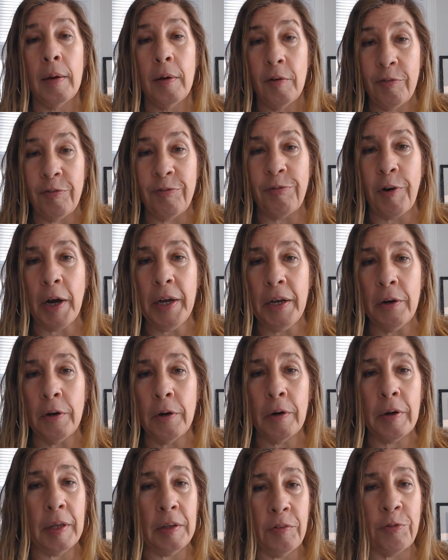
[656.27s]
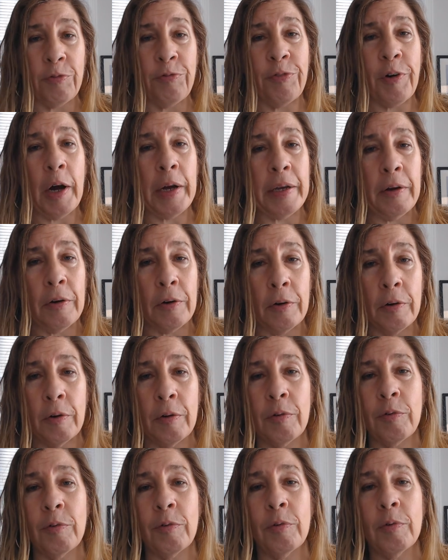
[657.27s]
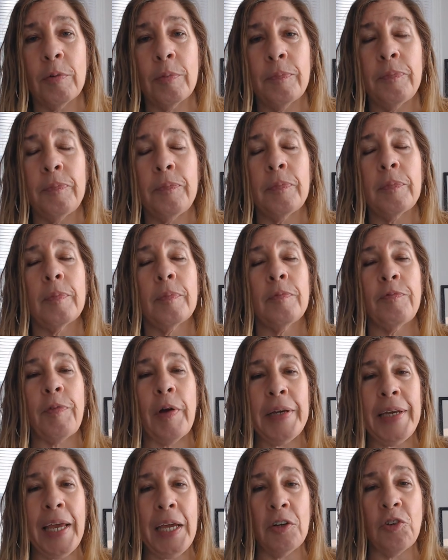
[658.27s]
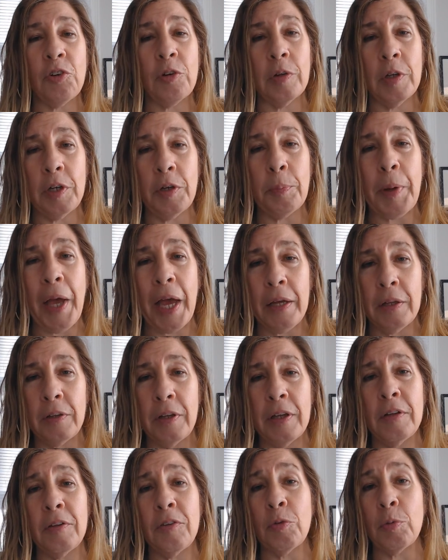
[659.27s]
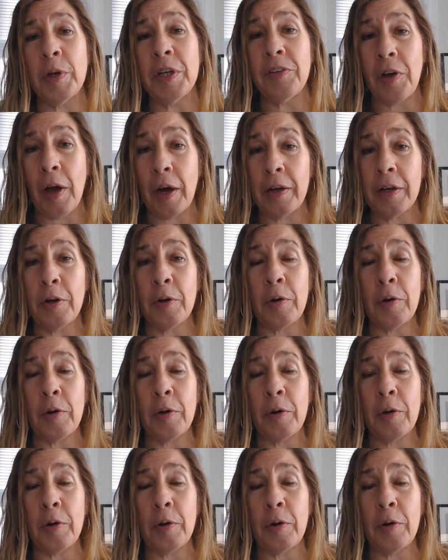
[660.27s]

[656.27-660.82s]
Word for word: Fire is fire. Financial independence, retire